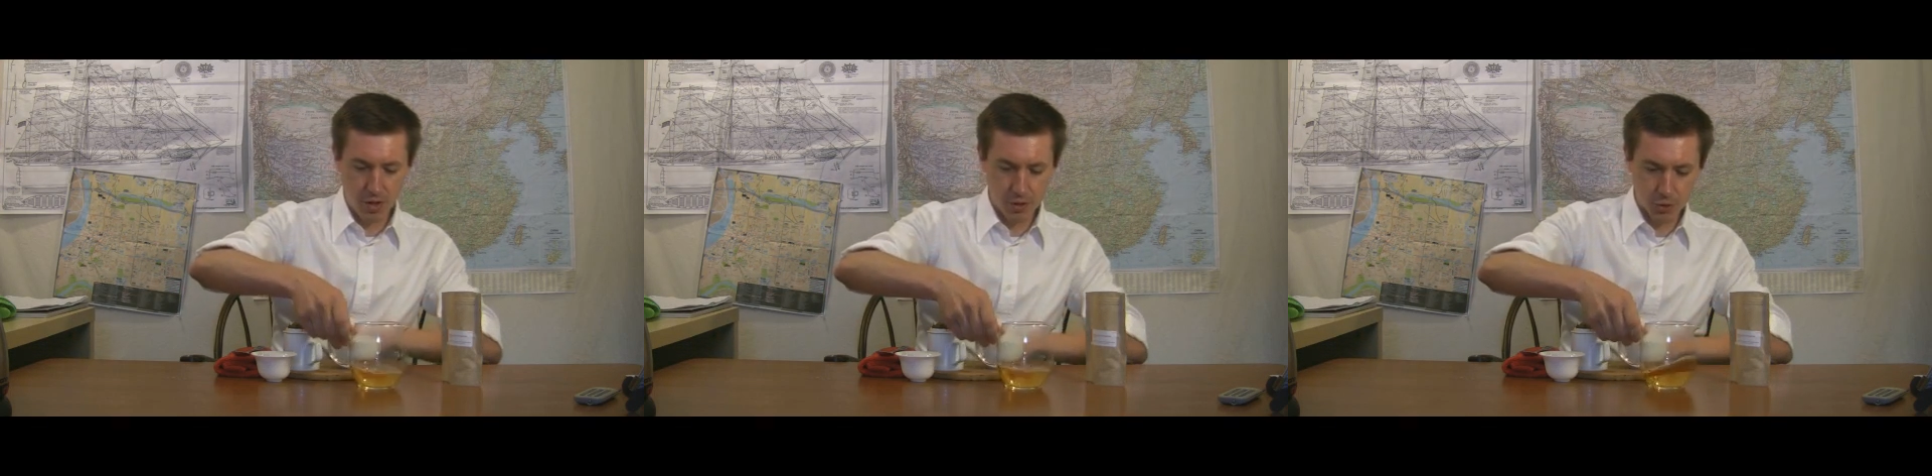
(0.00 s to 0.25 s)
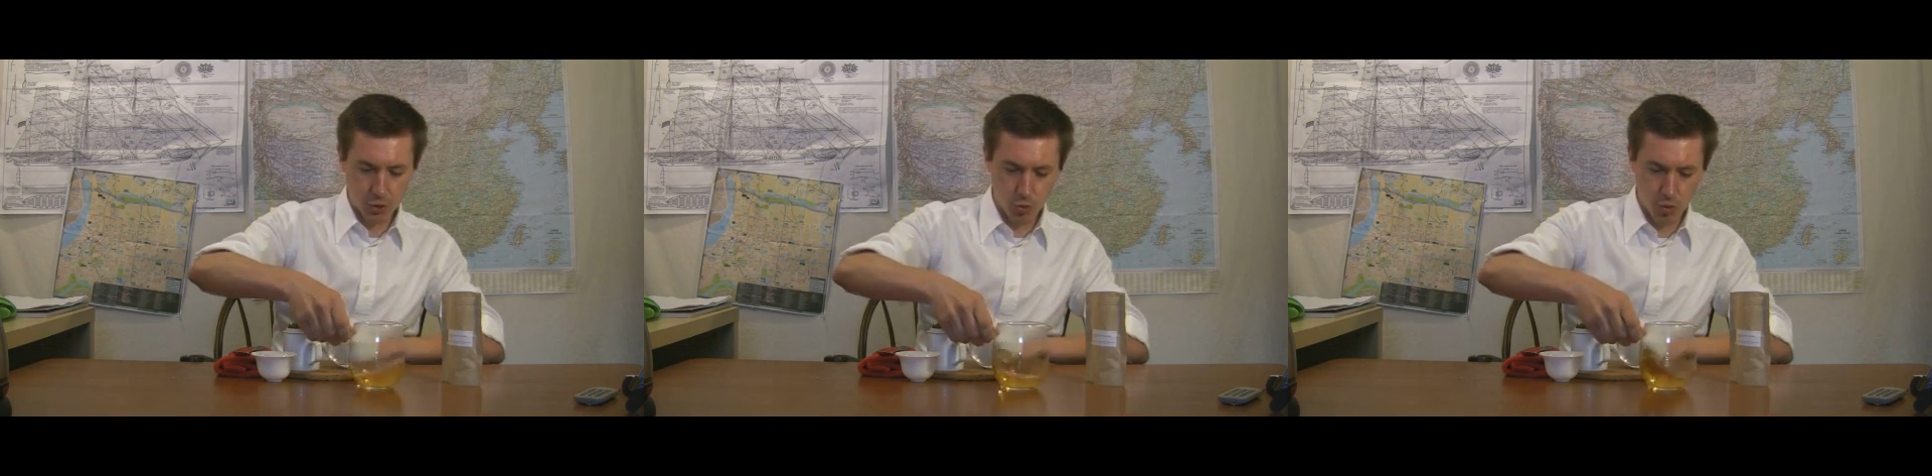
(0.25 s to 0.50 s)
that a
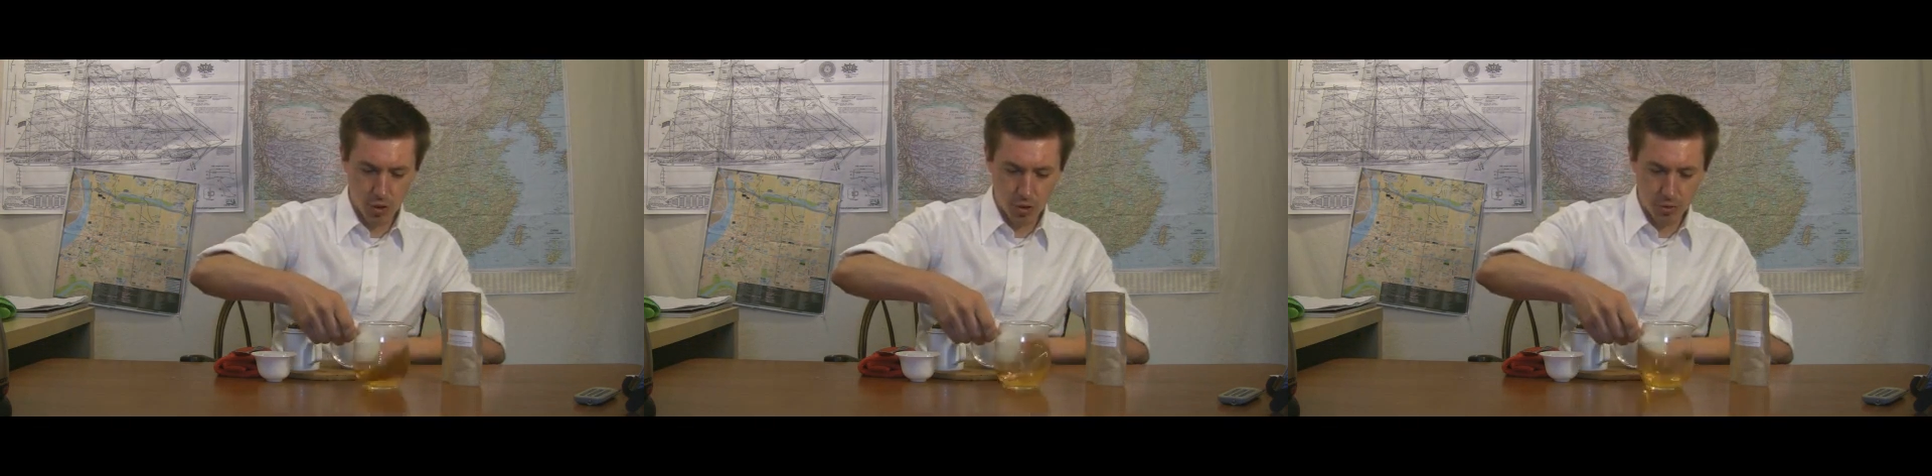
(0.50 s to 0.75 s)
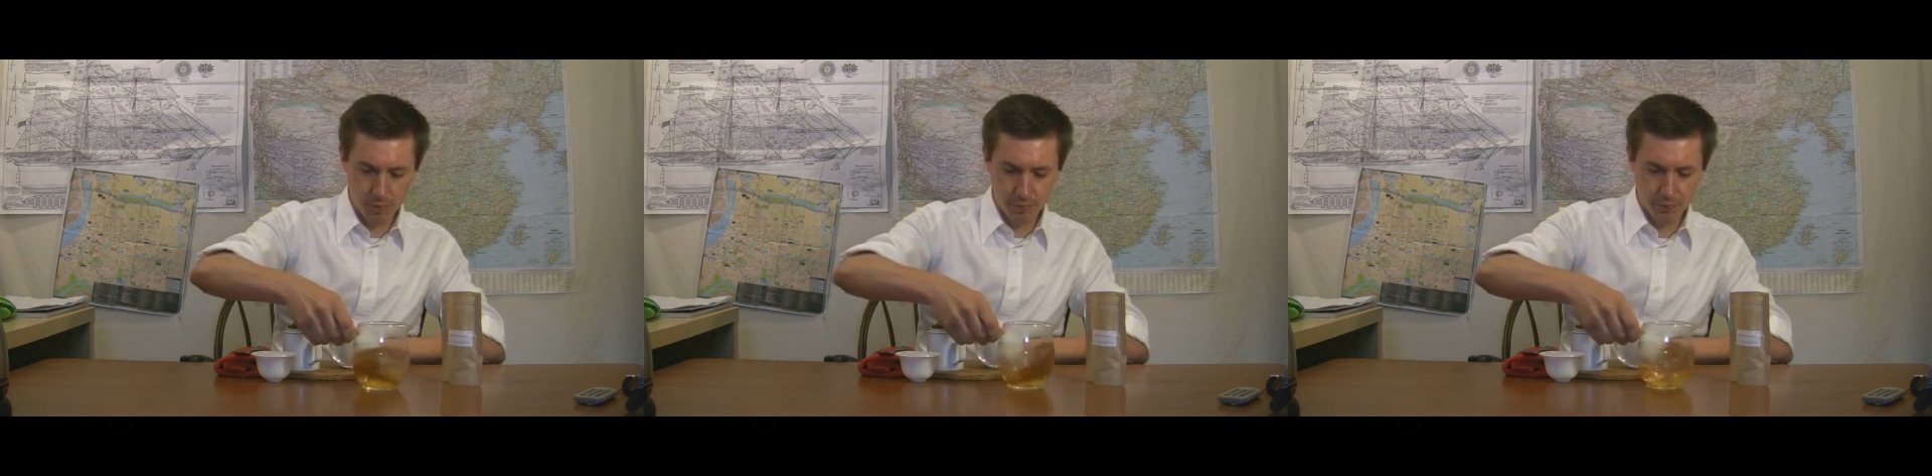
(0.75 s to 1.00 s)
swirl.